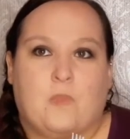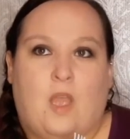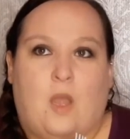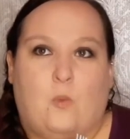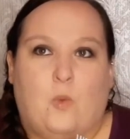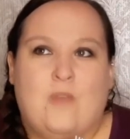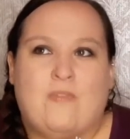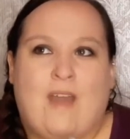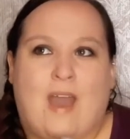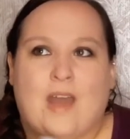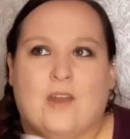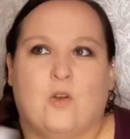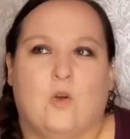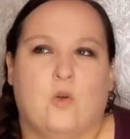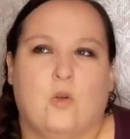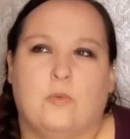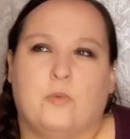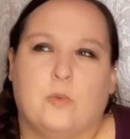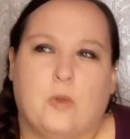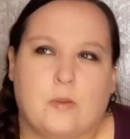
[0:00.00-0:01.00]
We've had
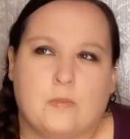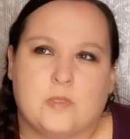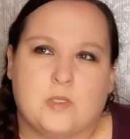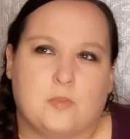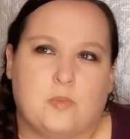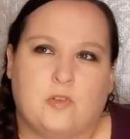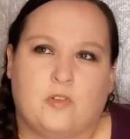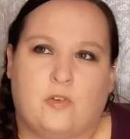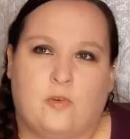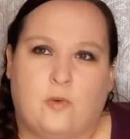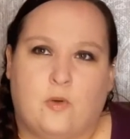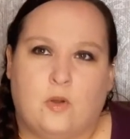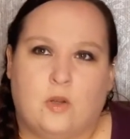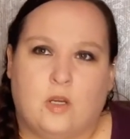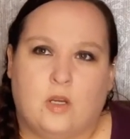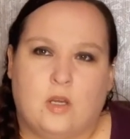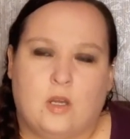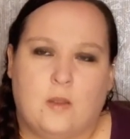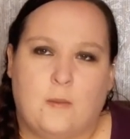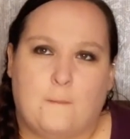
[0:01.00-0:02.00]
hornworms
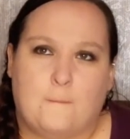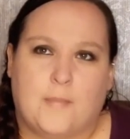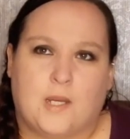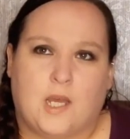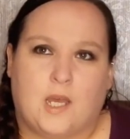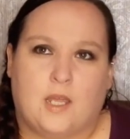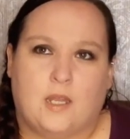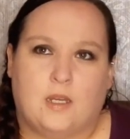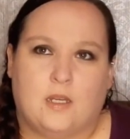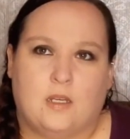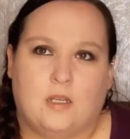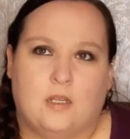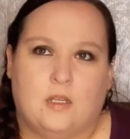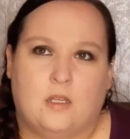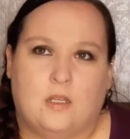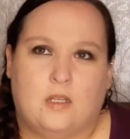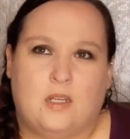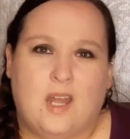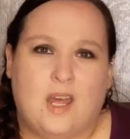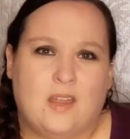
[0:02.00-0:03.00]
before, but
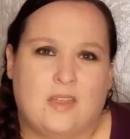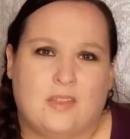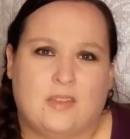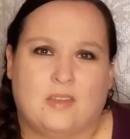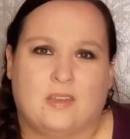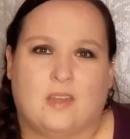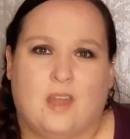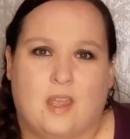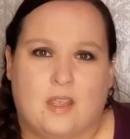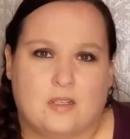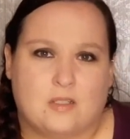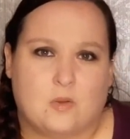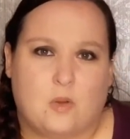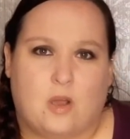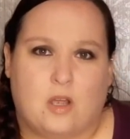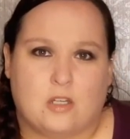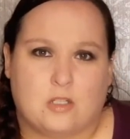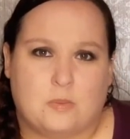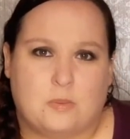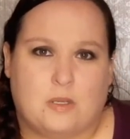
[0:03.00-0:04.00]
nothing like
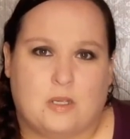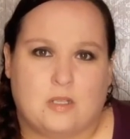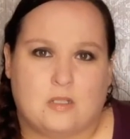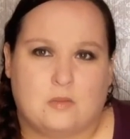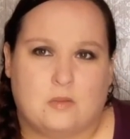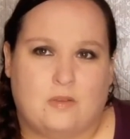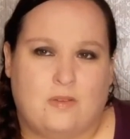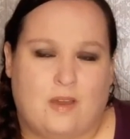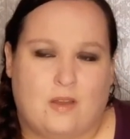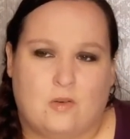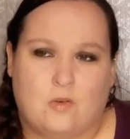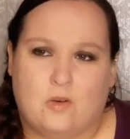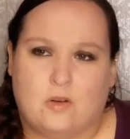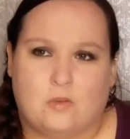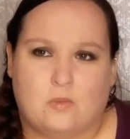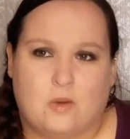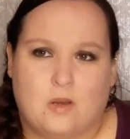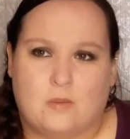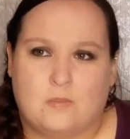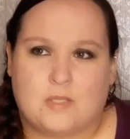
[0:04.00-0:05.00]
squash bugs. We've had
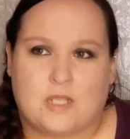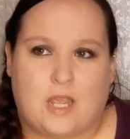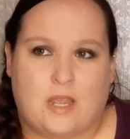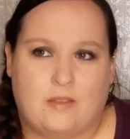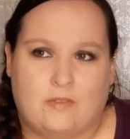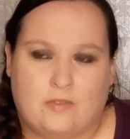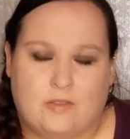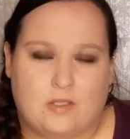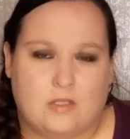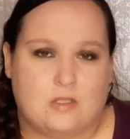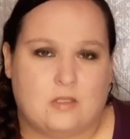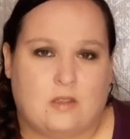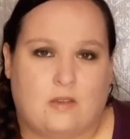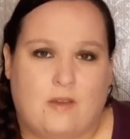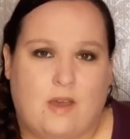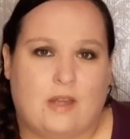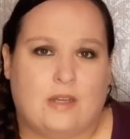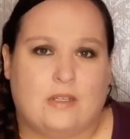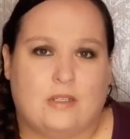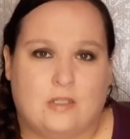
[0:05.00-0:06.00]
hornworms, aphids. I've
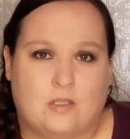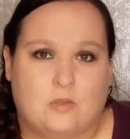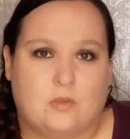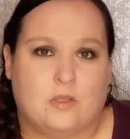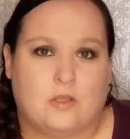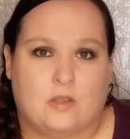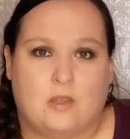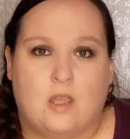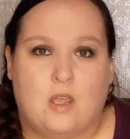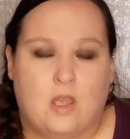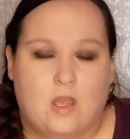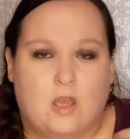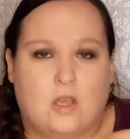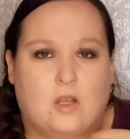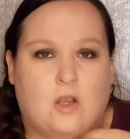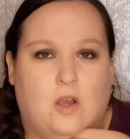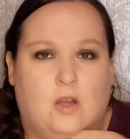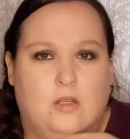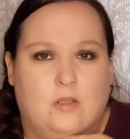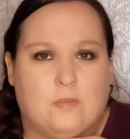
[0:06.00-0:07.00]
had to deal with
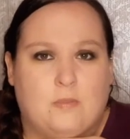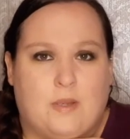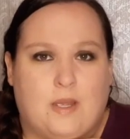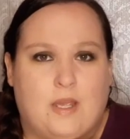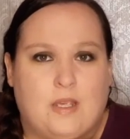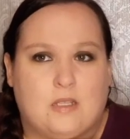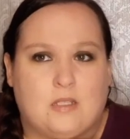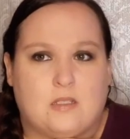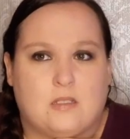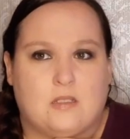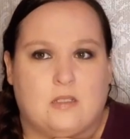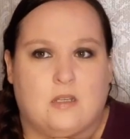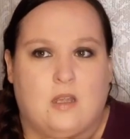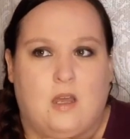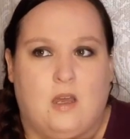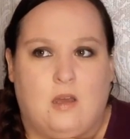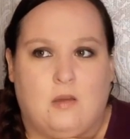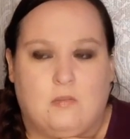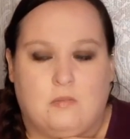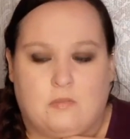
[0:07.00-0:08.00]
garden pests
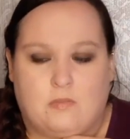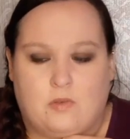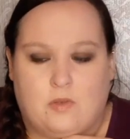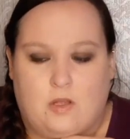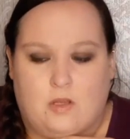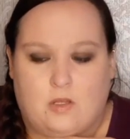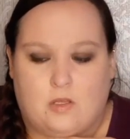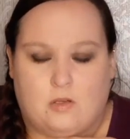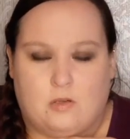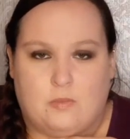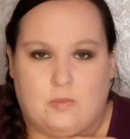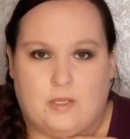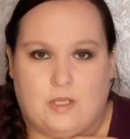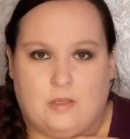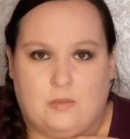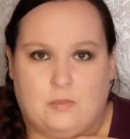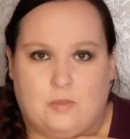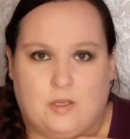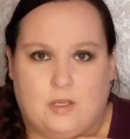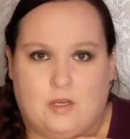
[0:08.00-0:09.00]
a little
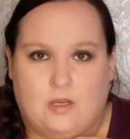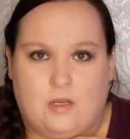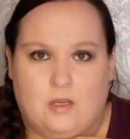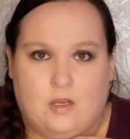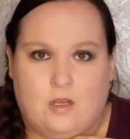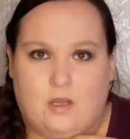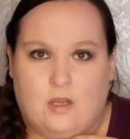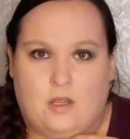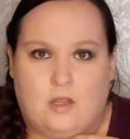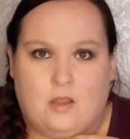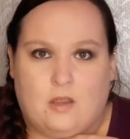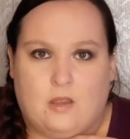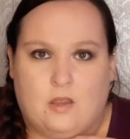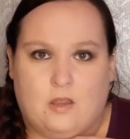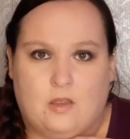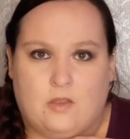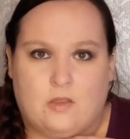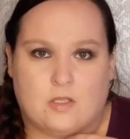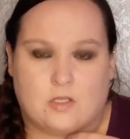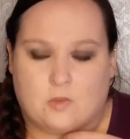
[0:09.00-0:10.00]
bit, but
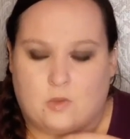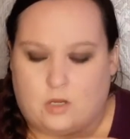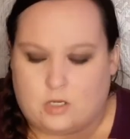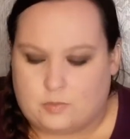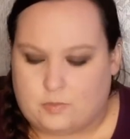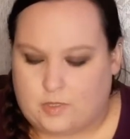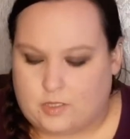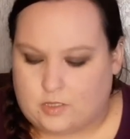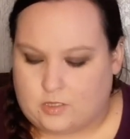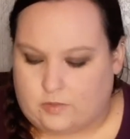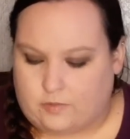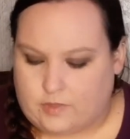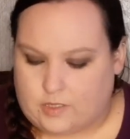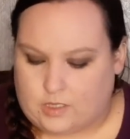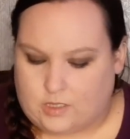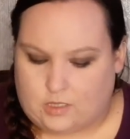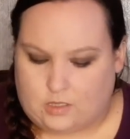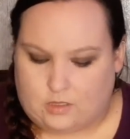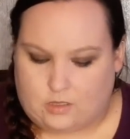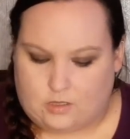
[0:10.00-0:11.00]
the squash bugs are
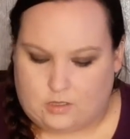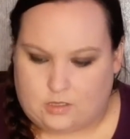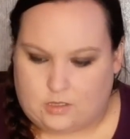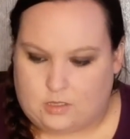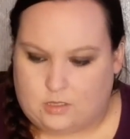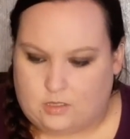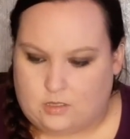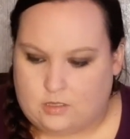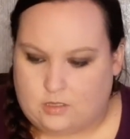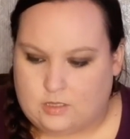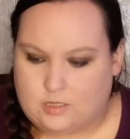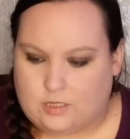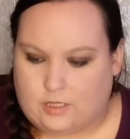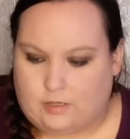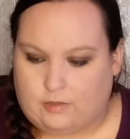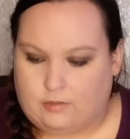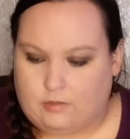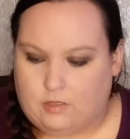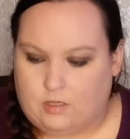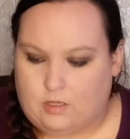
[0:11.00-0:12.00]
ridiculous.
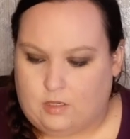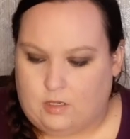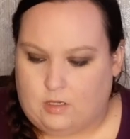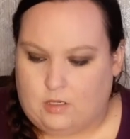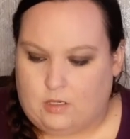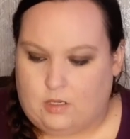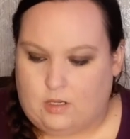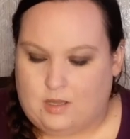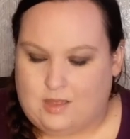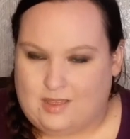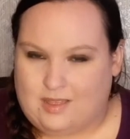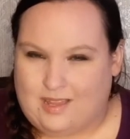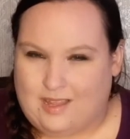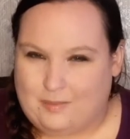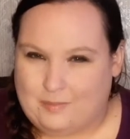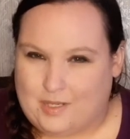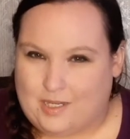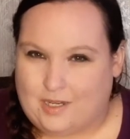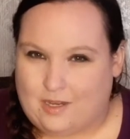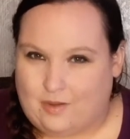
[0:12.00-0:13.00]
So let
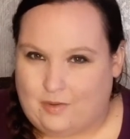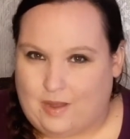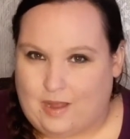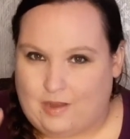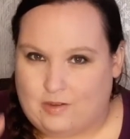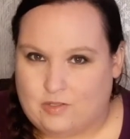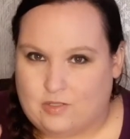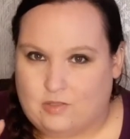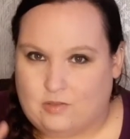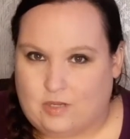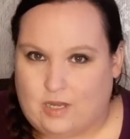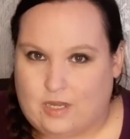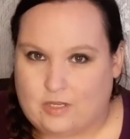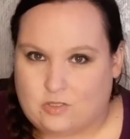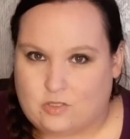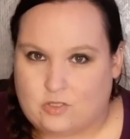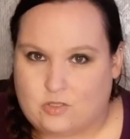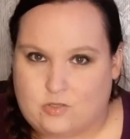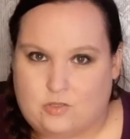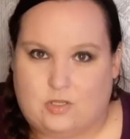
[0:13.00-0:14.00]
me know how you
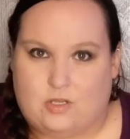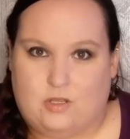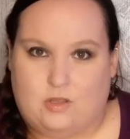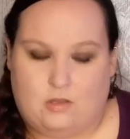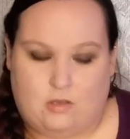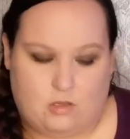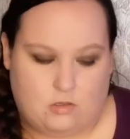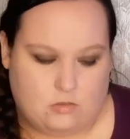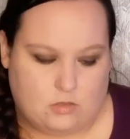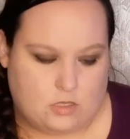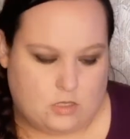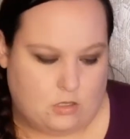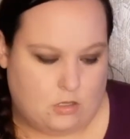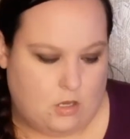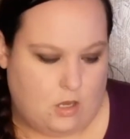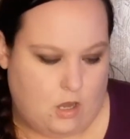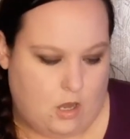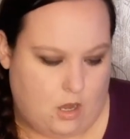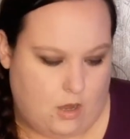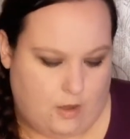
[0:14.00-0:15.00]
guys treat those.
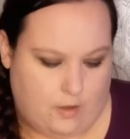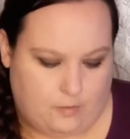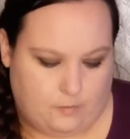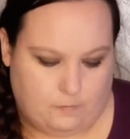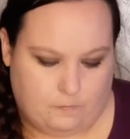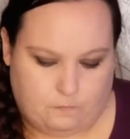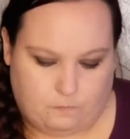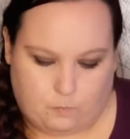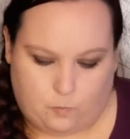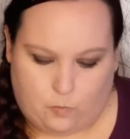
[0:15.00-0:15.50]
And